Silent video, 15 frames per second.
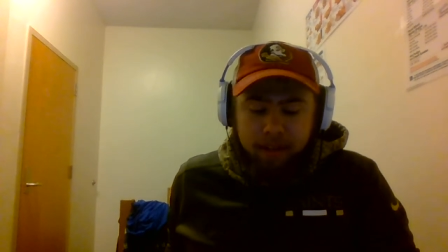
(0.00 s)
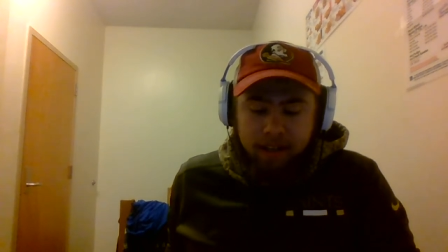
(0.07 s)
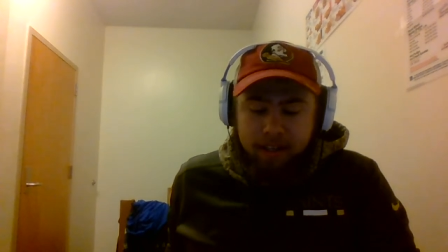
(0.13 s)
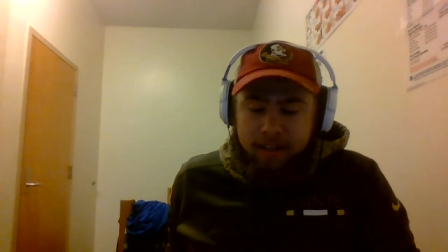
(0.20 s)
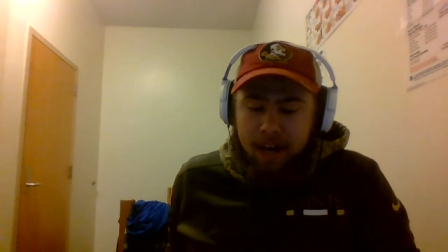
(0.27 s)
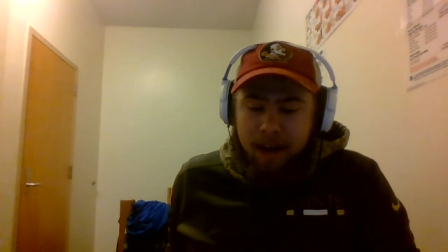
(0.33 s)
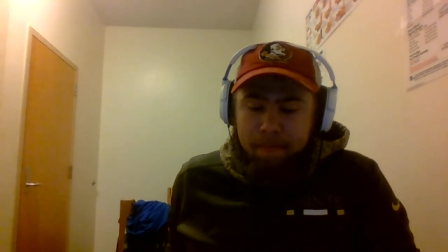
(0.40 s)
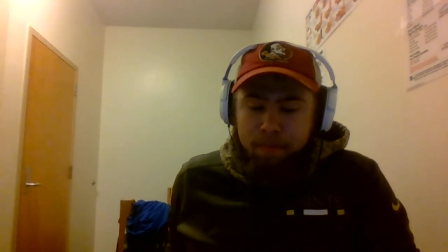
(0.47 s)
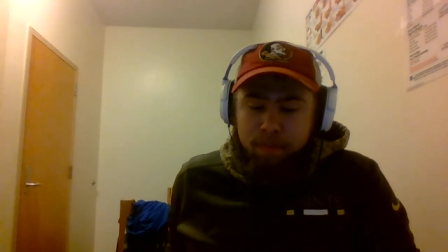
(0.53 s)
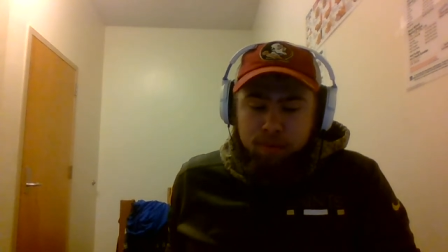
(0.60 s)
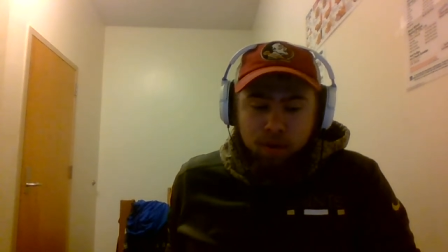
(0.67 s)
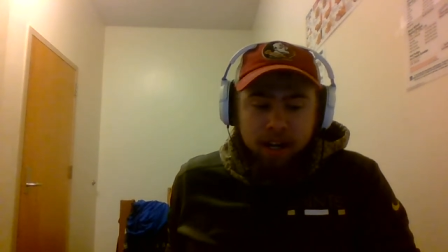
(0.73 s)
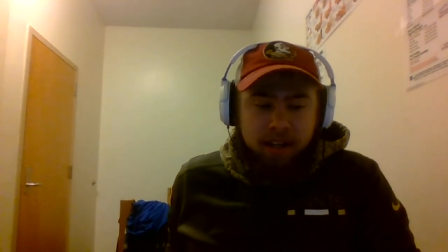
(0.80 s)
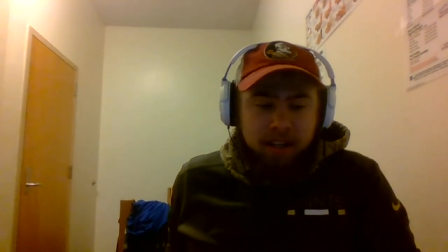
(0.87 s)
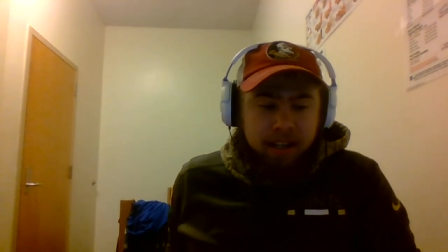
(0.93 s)
He's got
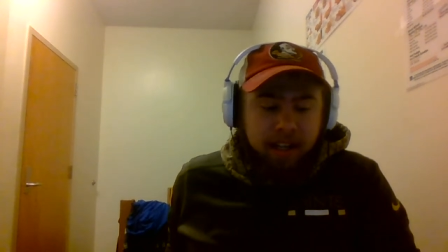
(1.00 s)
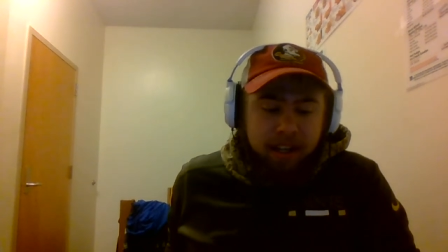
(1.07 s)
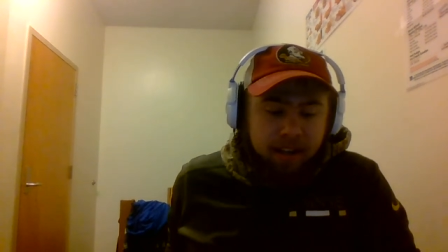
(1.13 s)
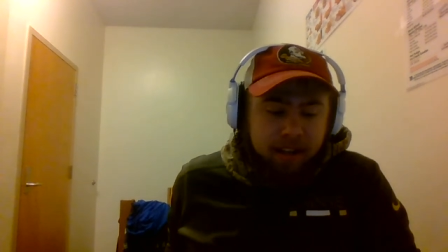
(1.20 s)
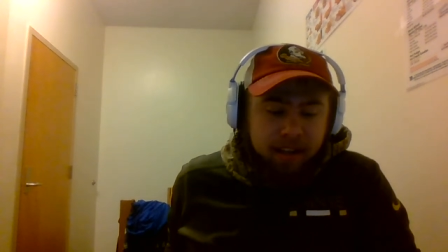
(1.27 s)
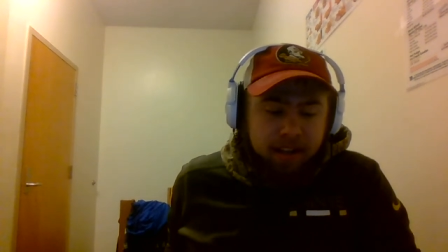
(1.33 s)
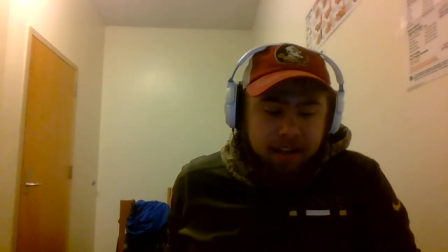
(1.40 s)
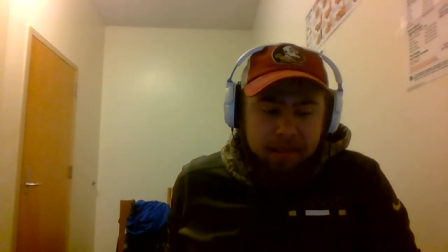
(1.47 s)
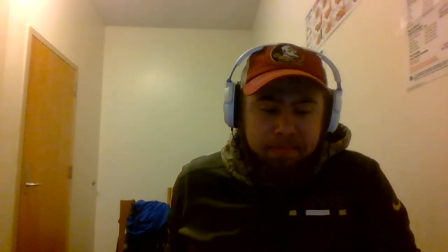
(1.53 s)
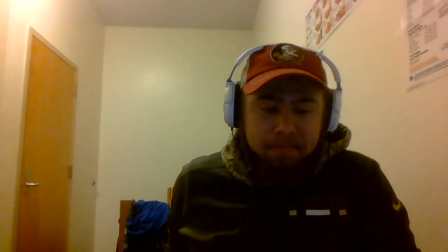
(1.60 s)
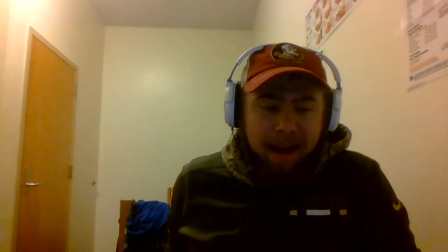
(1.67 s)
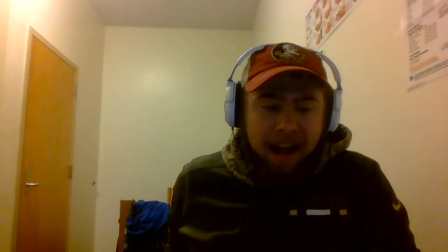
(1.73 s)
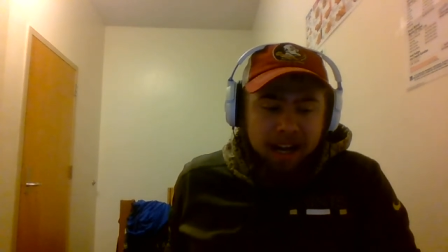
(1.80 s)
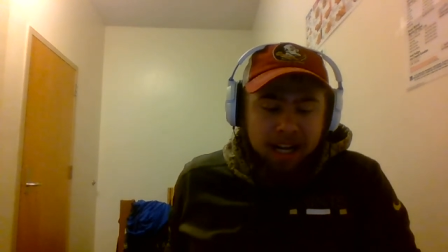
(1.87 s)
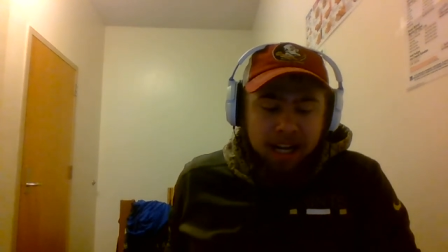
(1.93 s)
Brickley, his
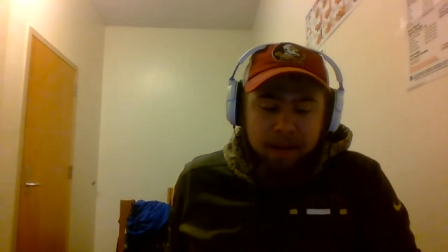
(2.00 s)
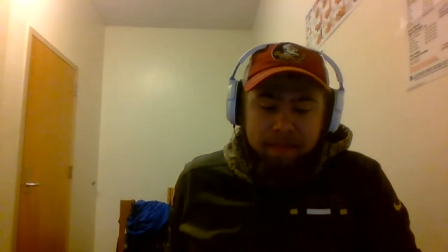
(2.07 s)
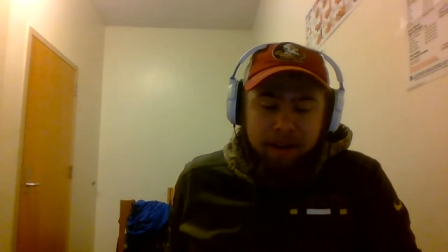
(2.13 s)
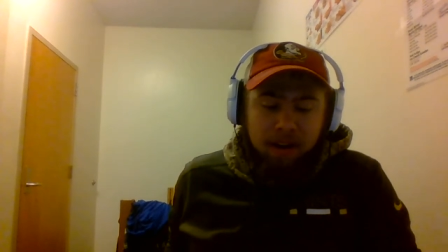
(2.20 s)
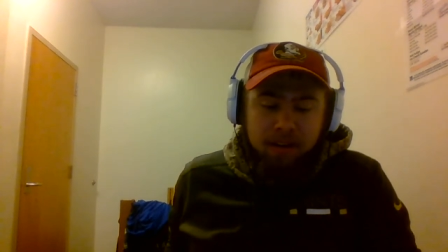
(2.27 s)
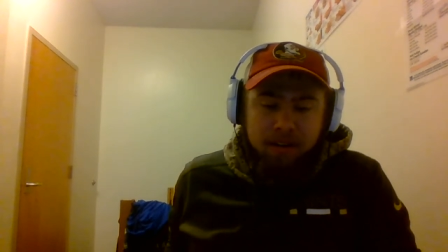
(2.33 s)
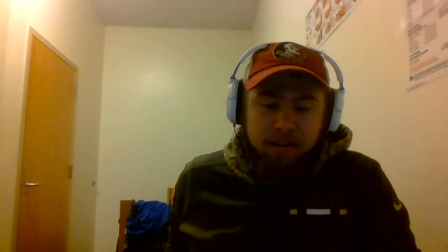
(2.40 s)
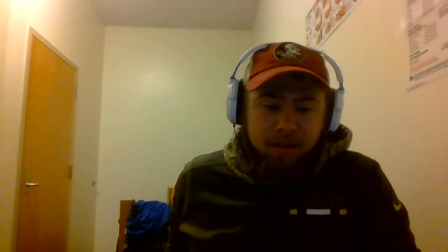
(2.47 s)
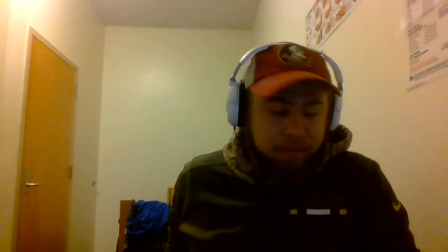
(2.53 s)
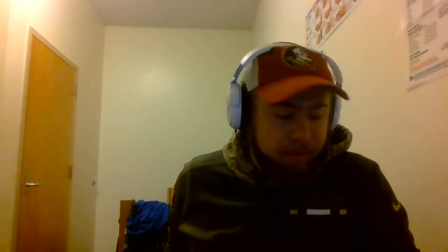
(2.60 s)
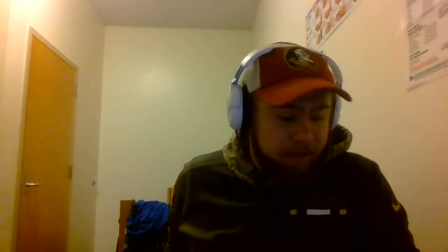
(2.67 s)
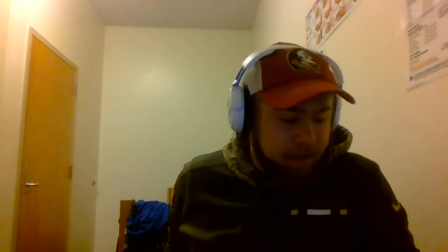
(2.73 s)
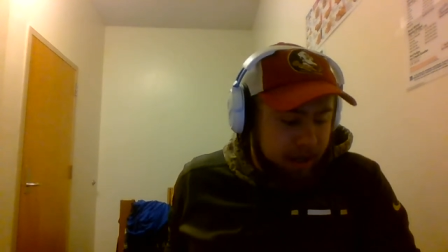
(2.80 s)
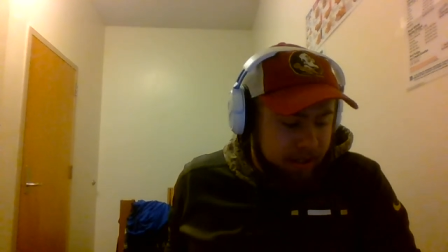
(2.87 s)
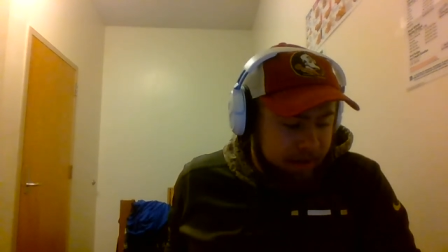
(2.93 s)
backup. He also is a
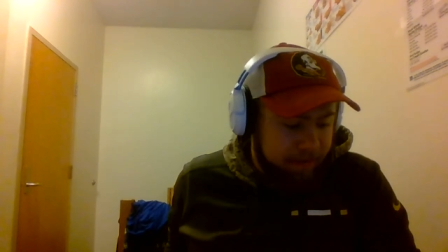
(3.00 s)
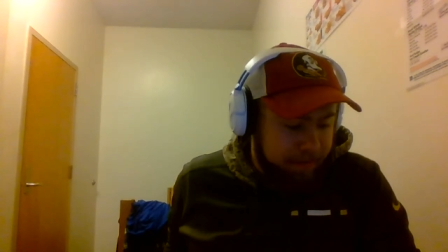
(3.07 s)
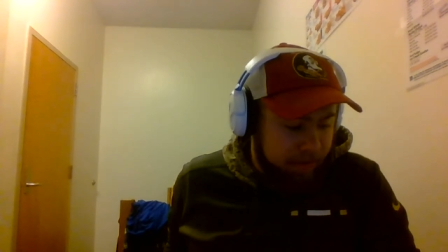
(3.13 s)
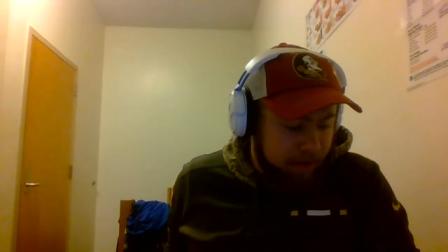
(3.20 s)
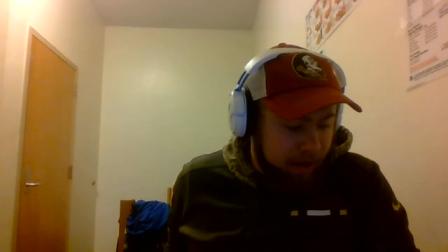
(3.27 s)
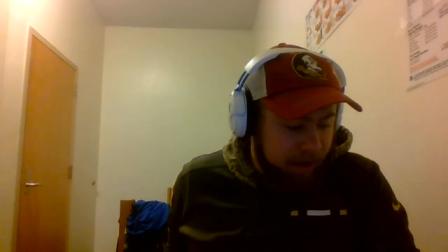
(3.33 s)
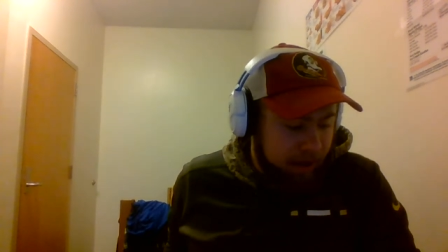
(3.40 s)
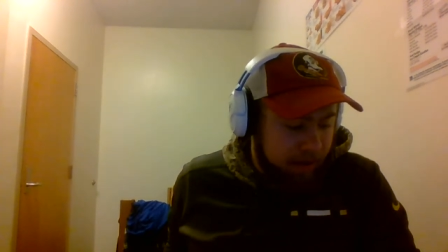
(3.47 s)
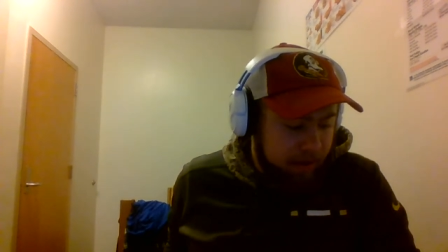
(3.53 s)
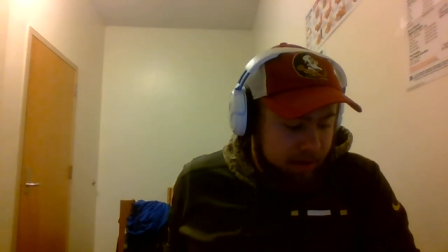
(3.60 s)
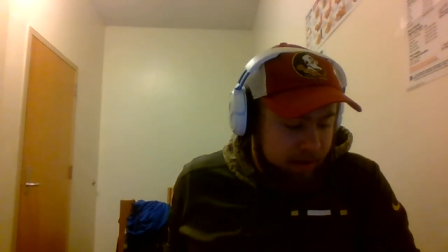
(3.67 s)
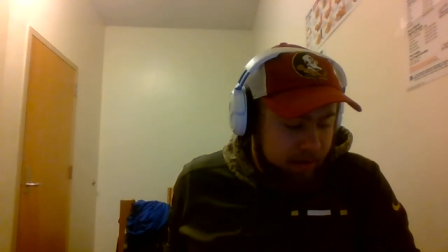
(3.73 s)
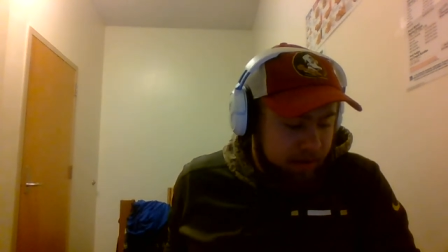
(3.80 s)
productive player.